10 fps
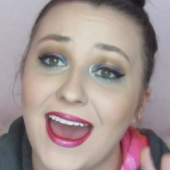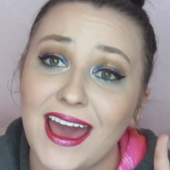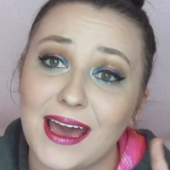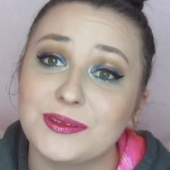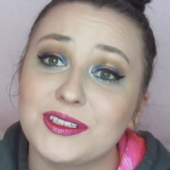
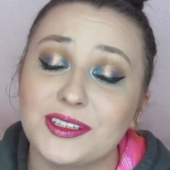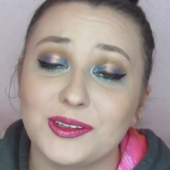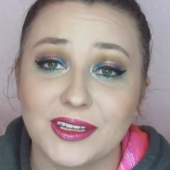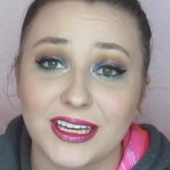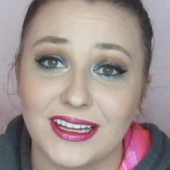
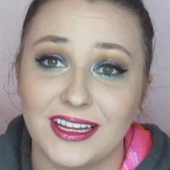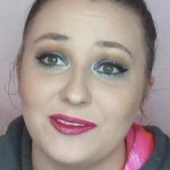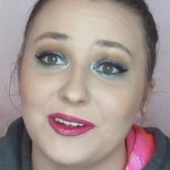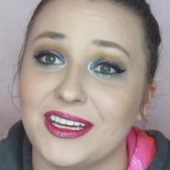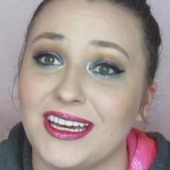Absolutely in
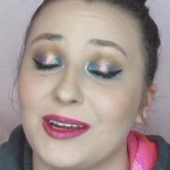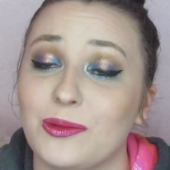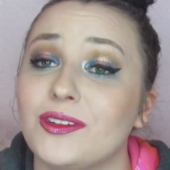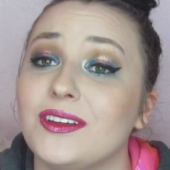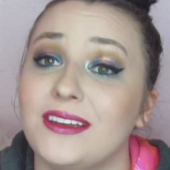love with it
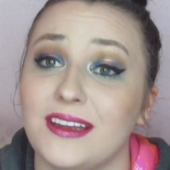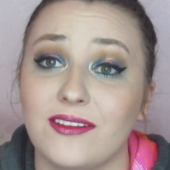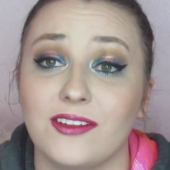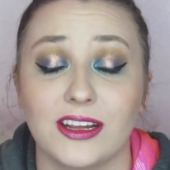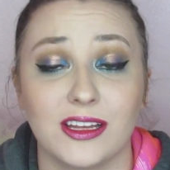and will
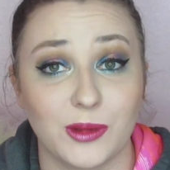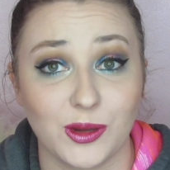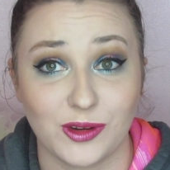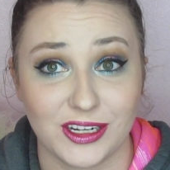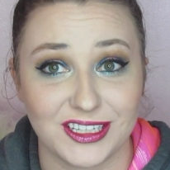definitely
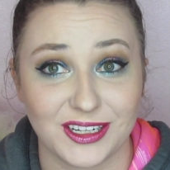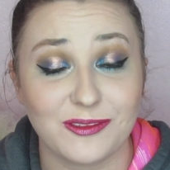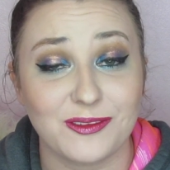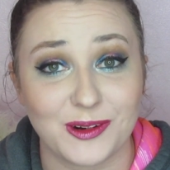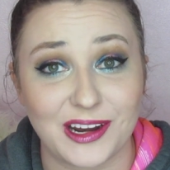be
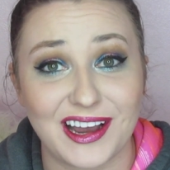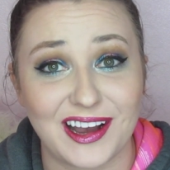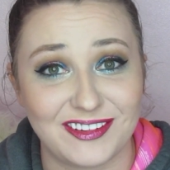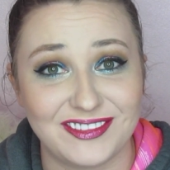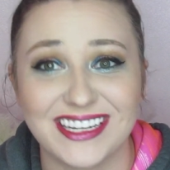reaching for it
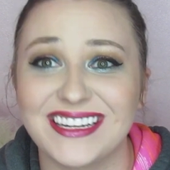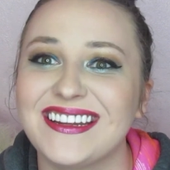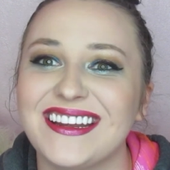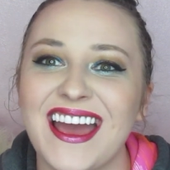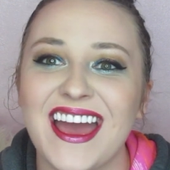often.
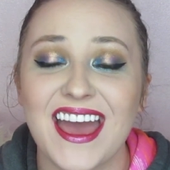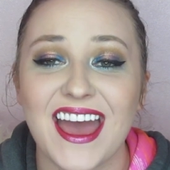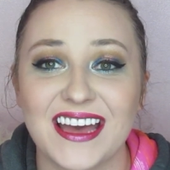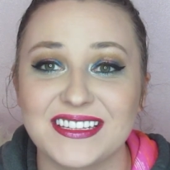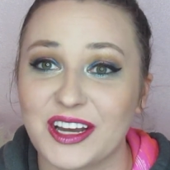
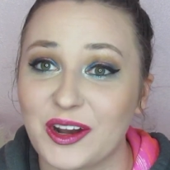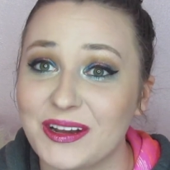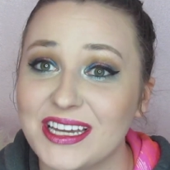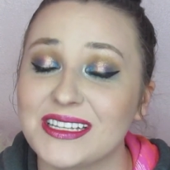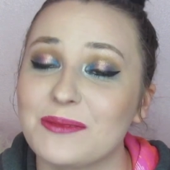As
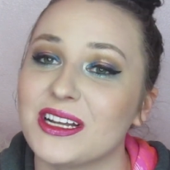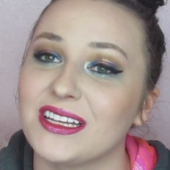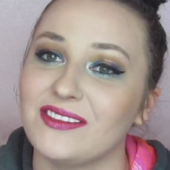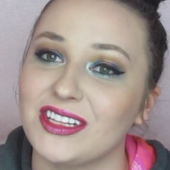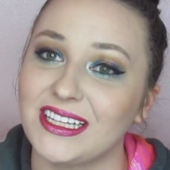always, I'm going to
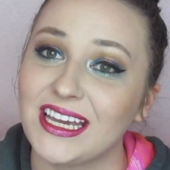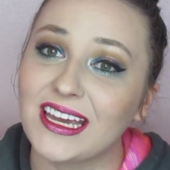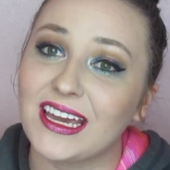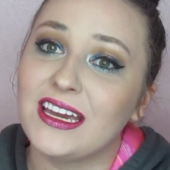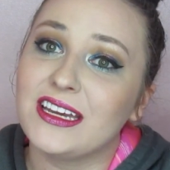leave a
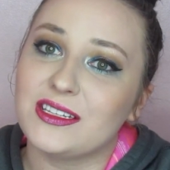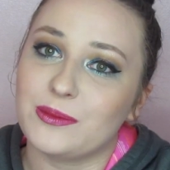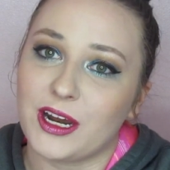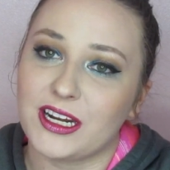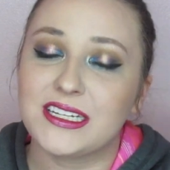link to
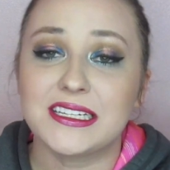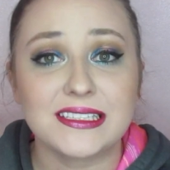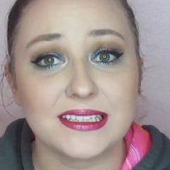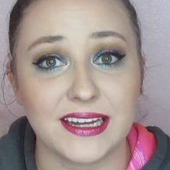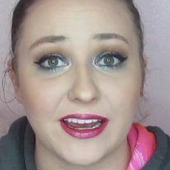
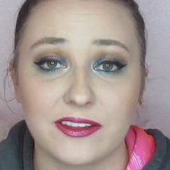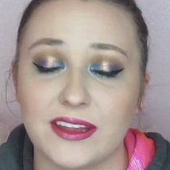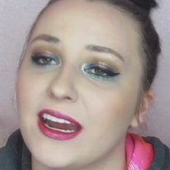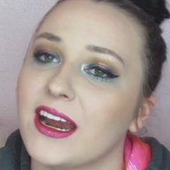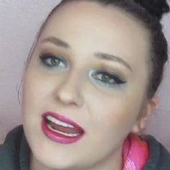purchase down
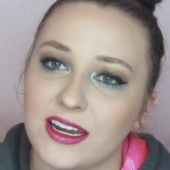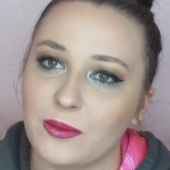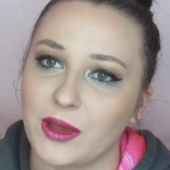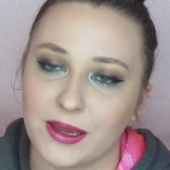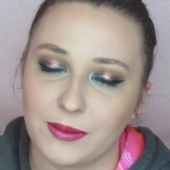there. I
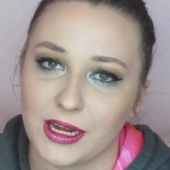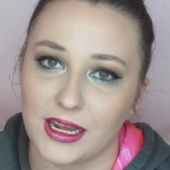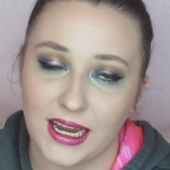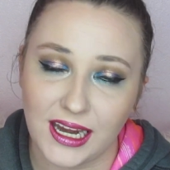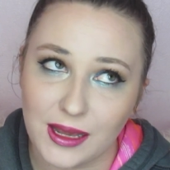don't make
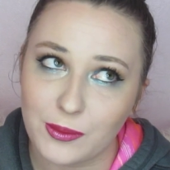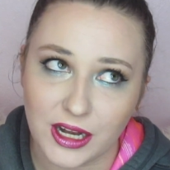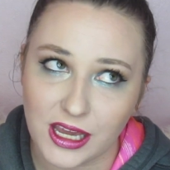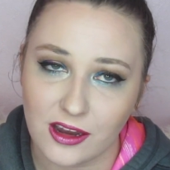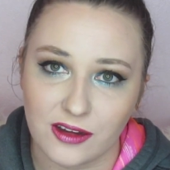any
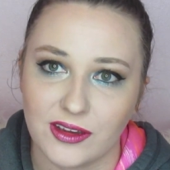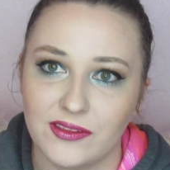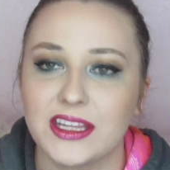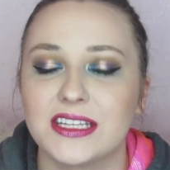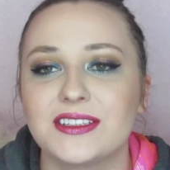money off
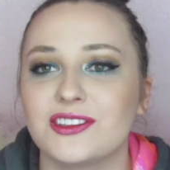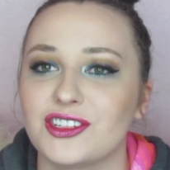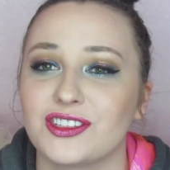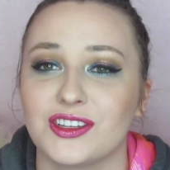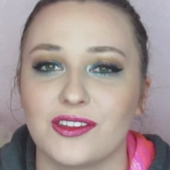of it. This is
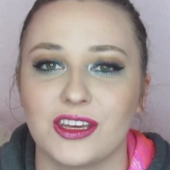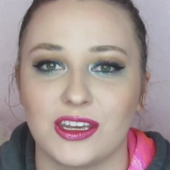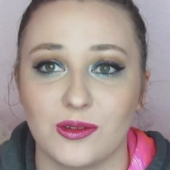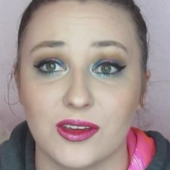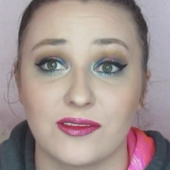just so that
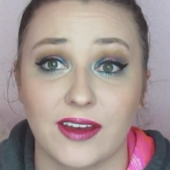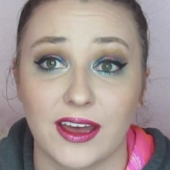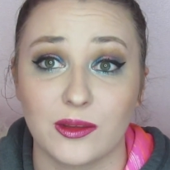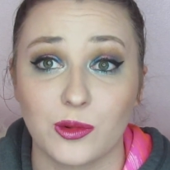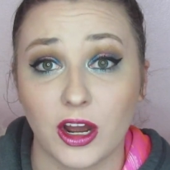you can
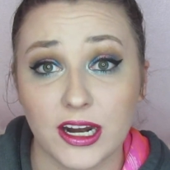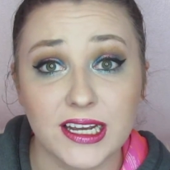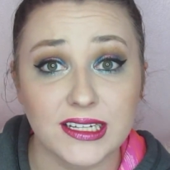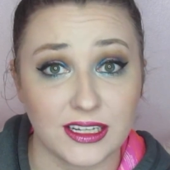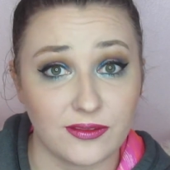find the
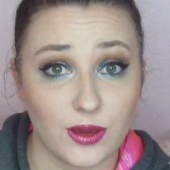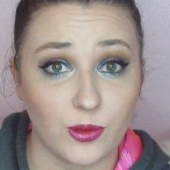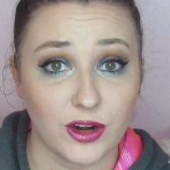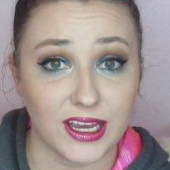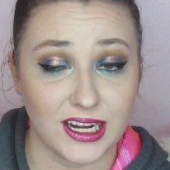product if you
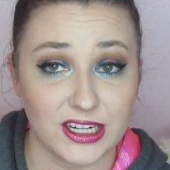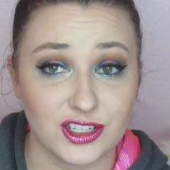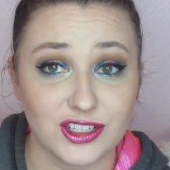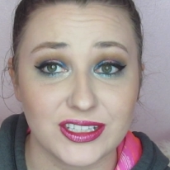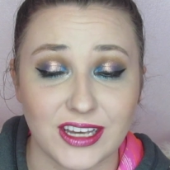want to get
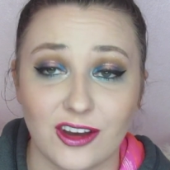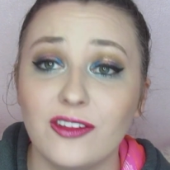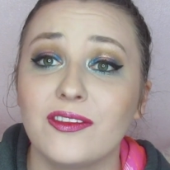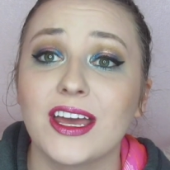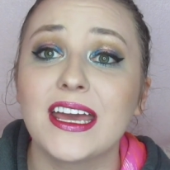it yourself.